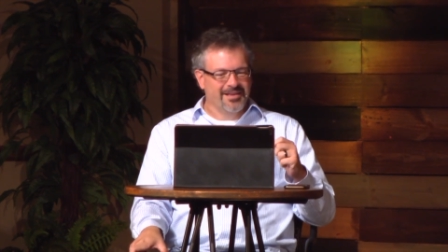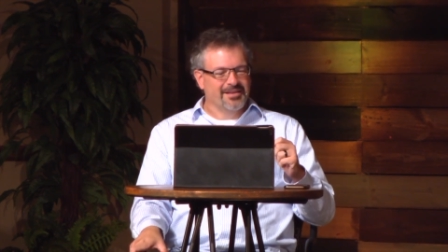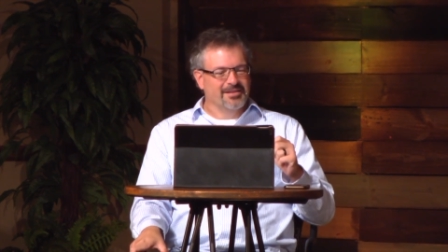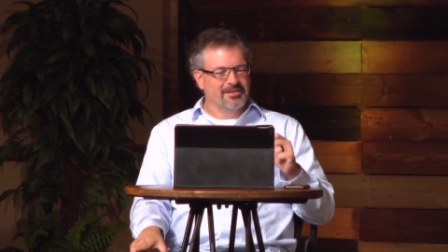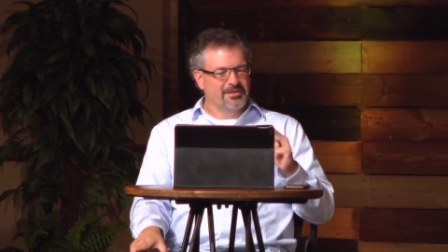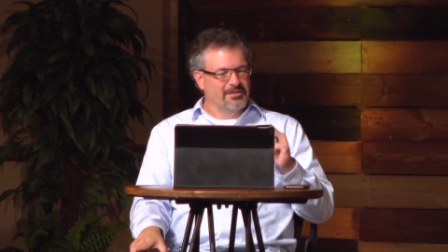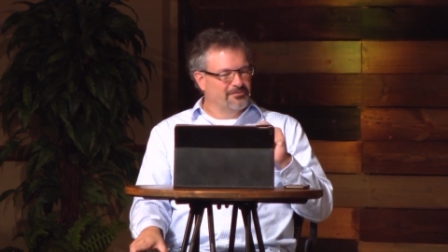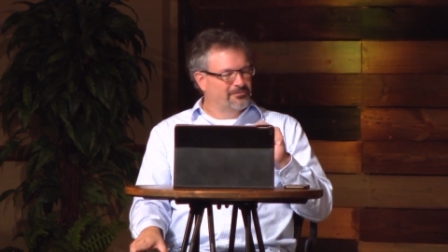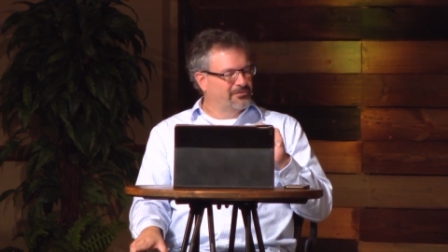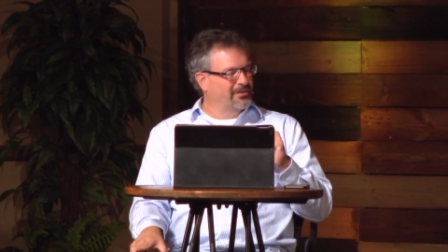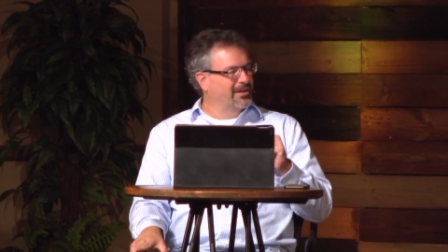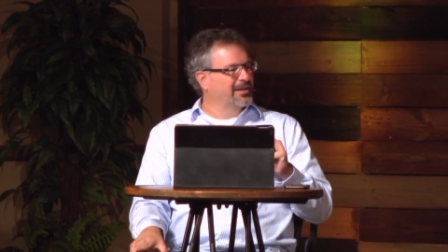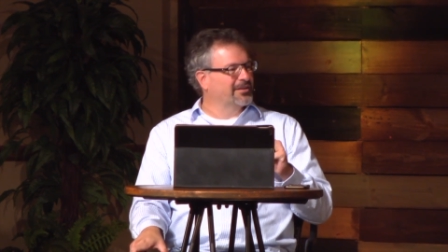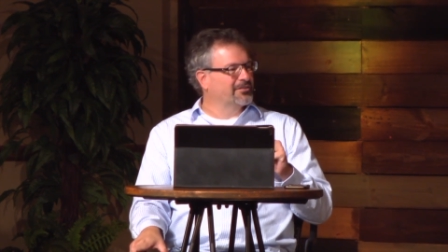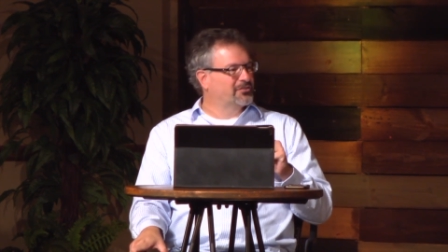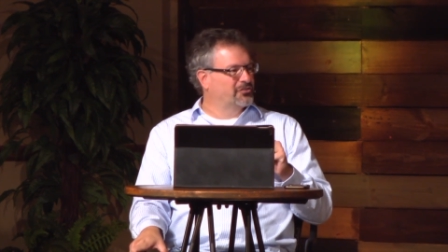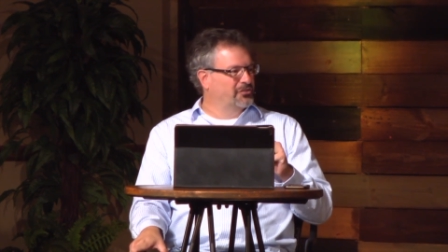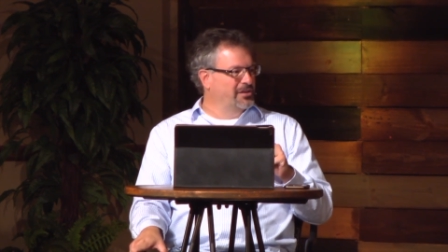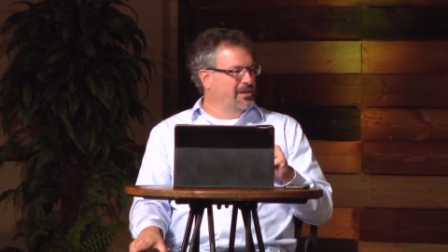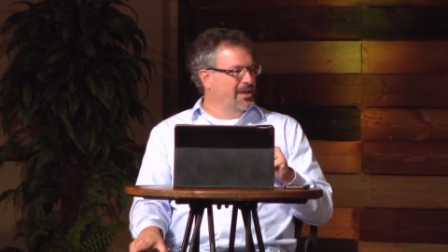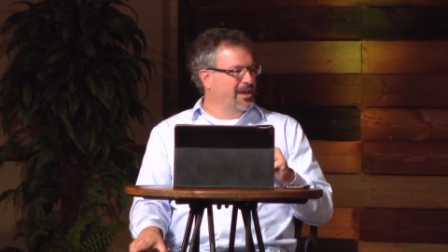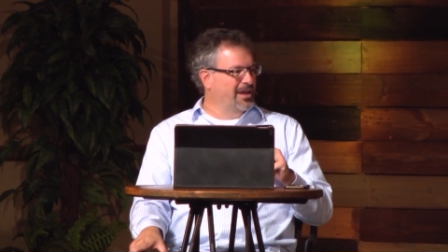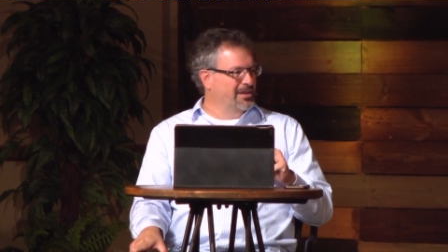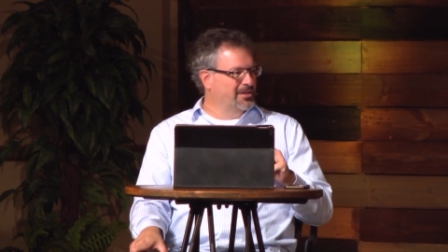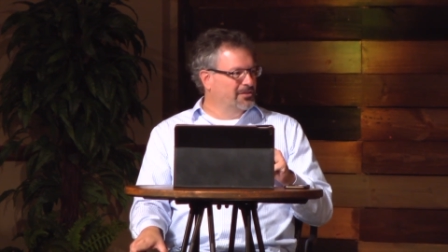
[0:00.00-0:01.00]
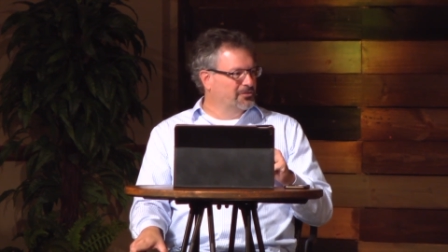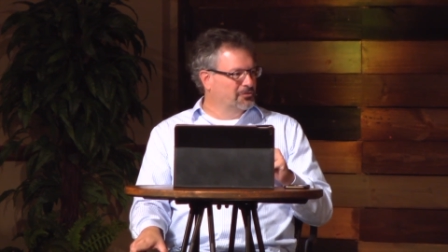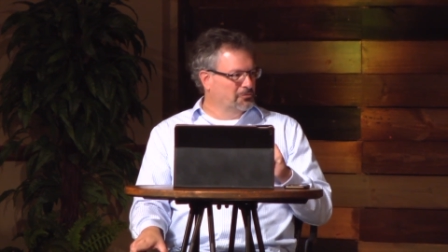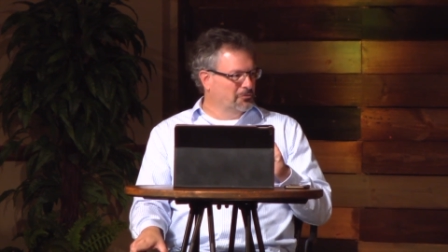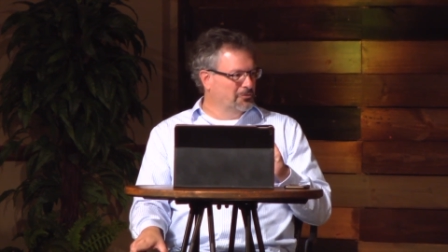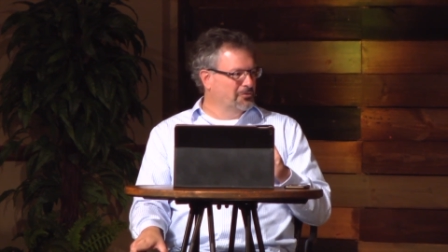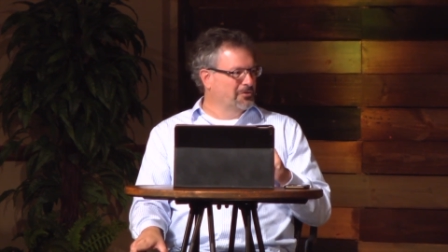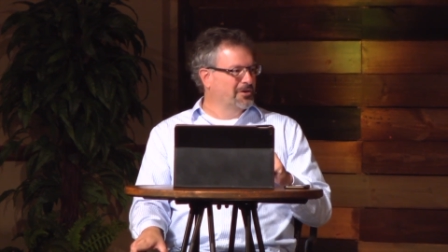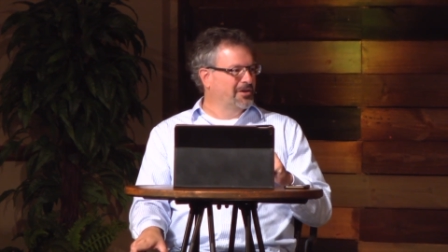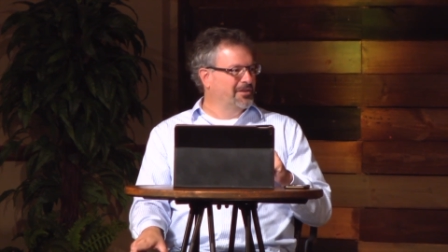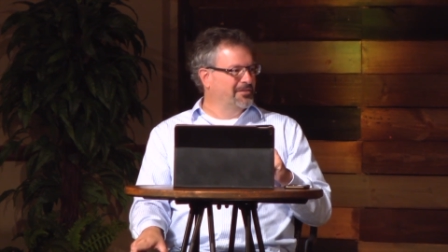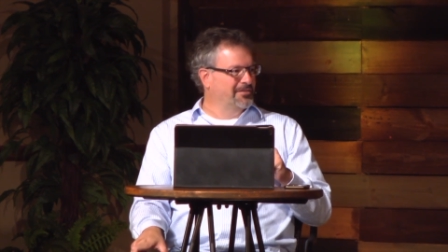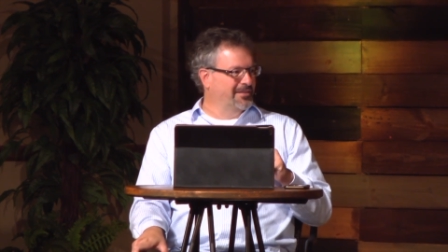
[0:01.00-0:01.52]
in fact, she has
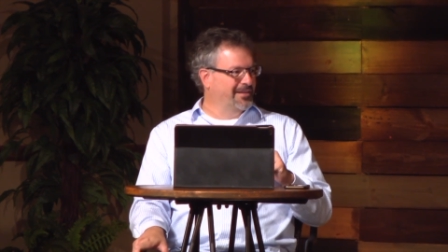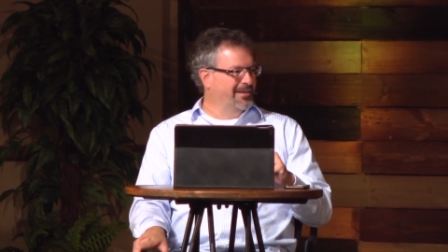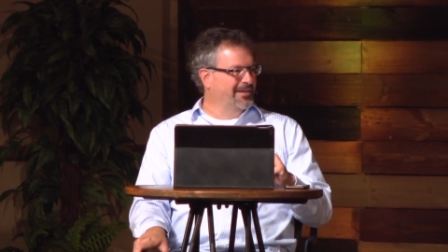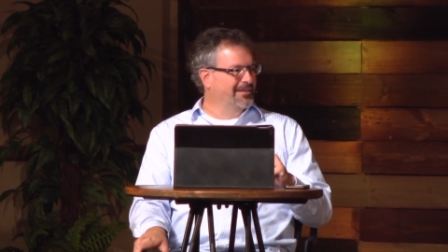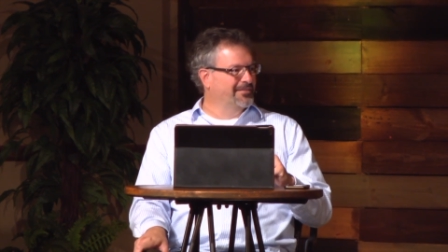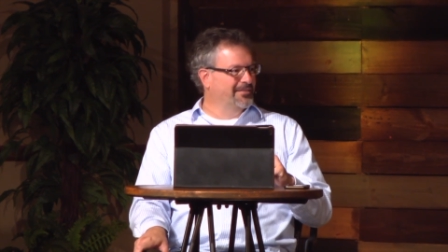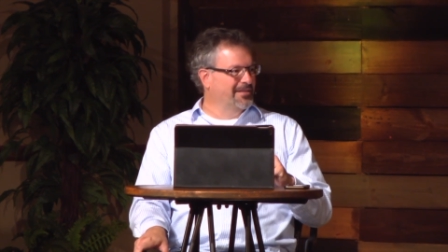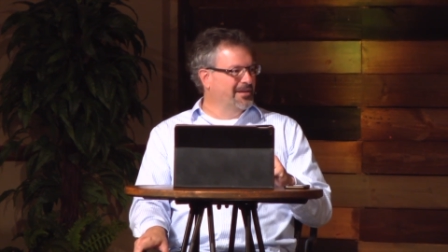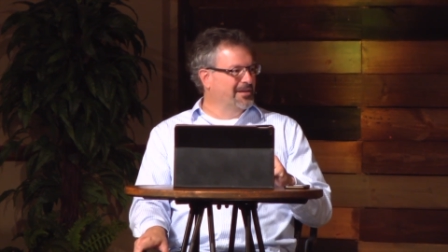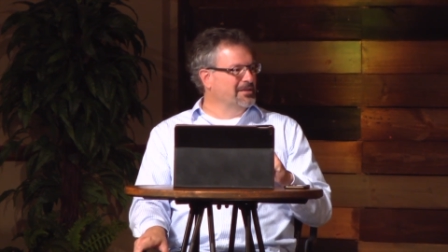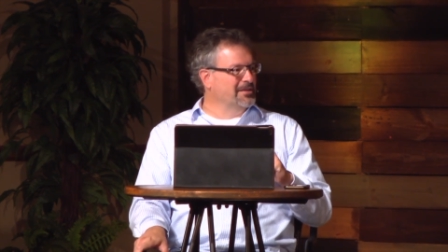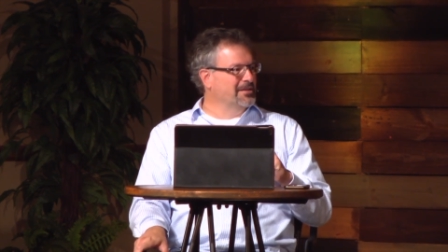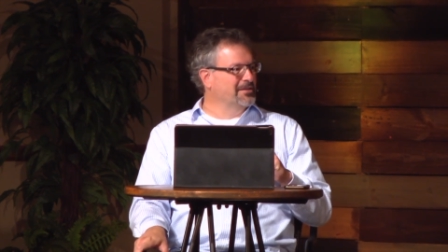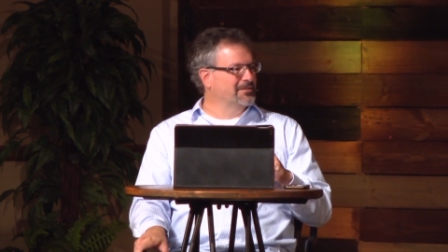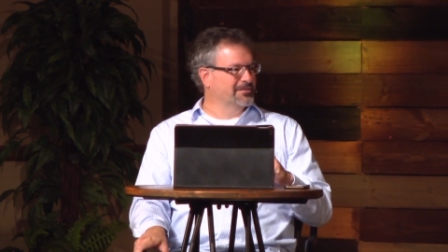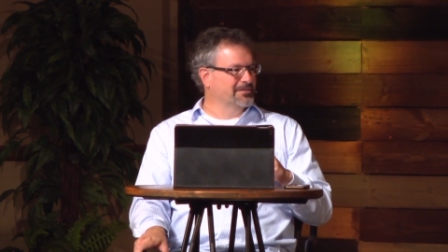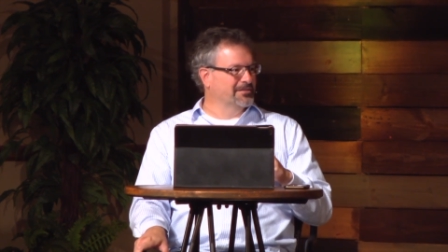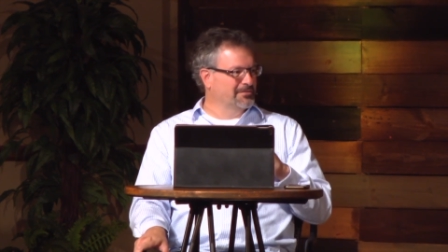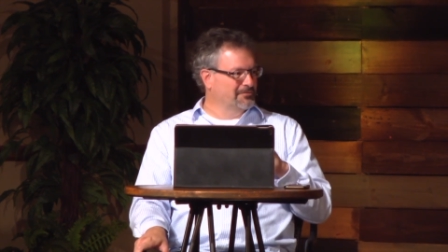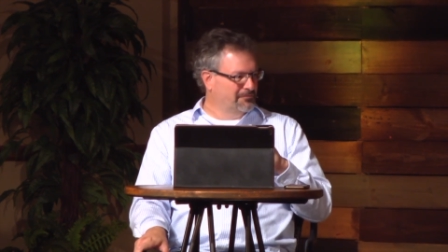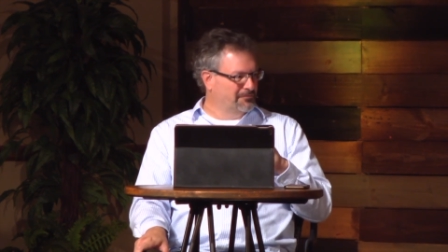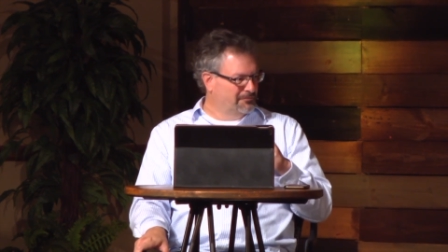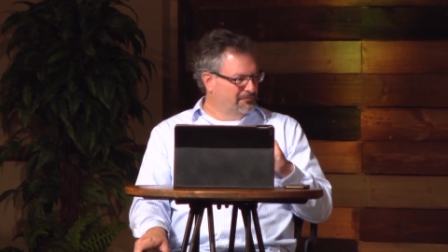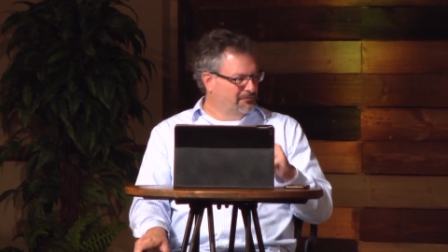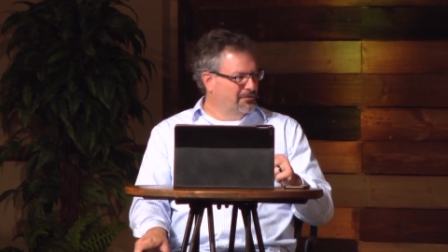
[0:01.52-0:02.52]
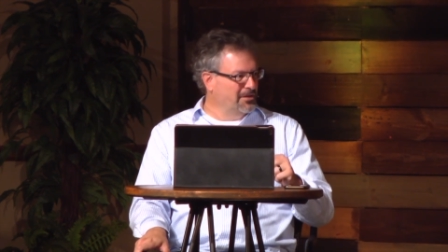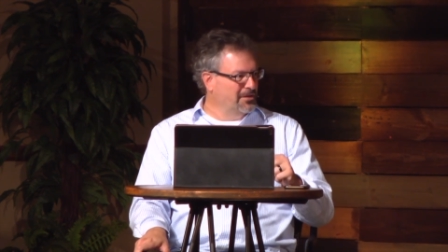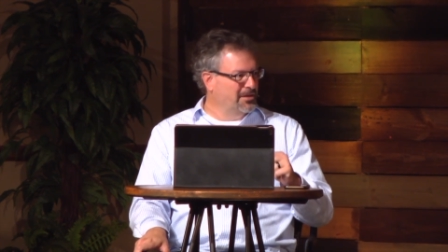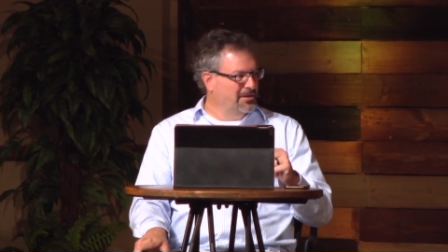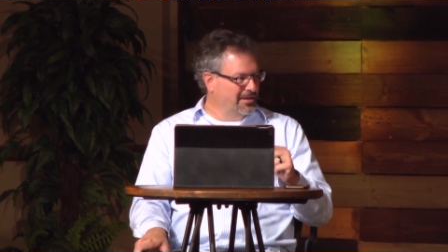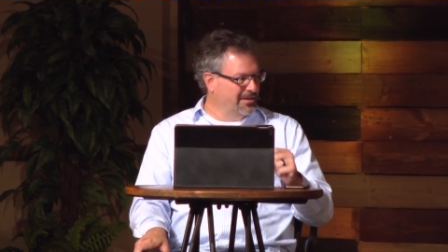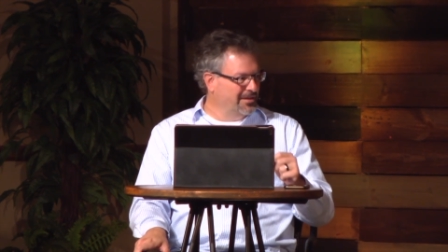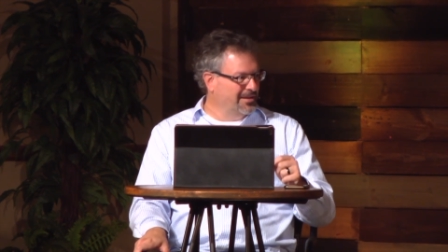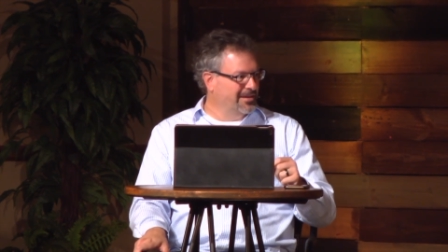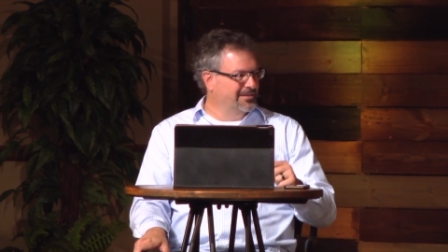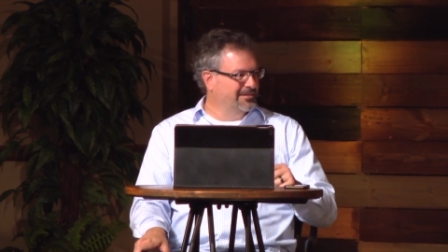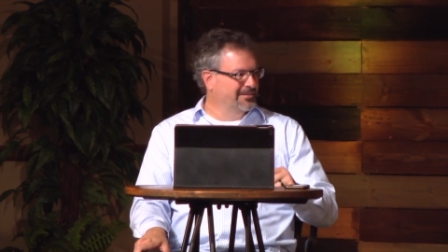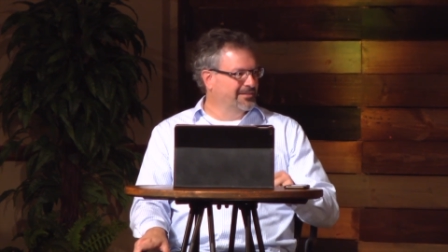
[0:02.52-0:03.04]
one that isn't
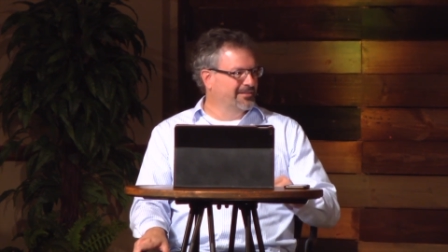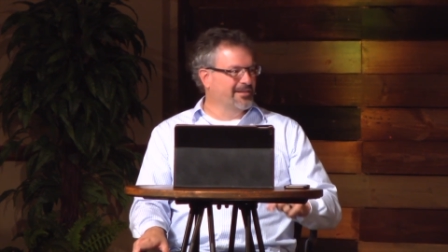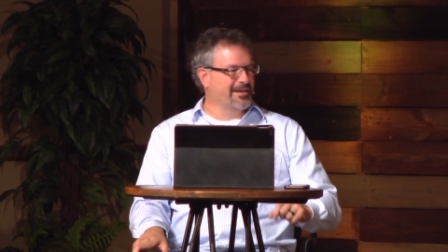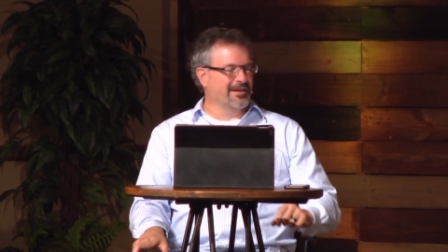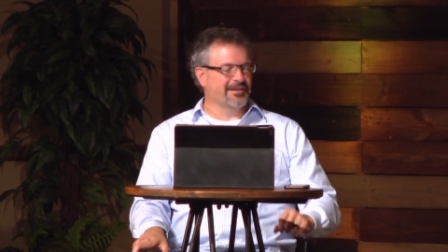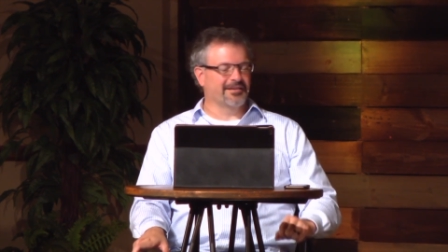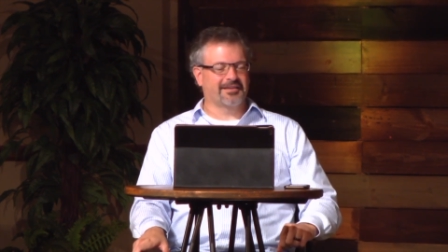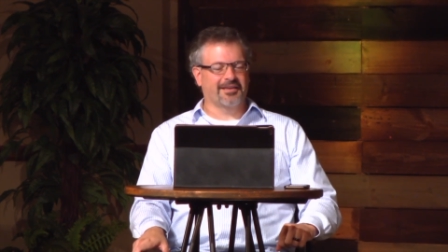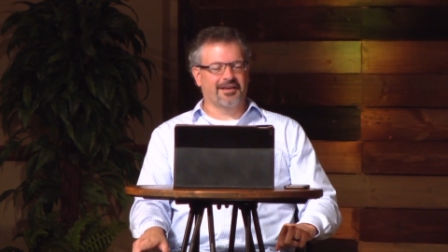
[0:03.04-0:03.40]
fitting into that